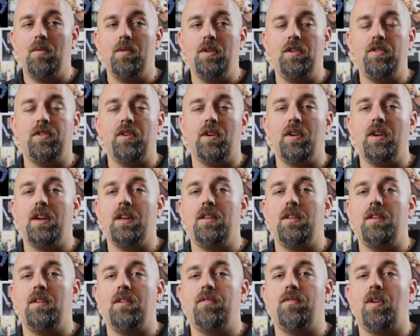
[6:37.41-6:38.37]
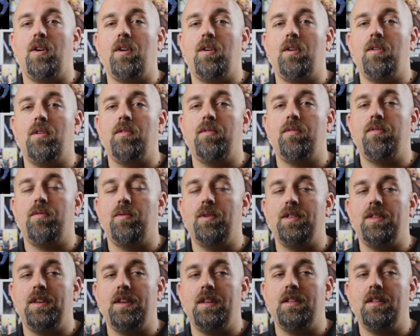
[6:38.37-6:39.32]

when you start getting involved with the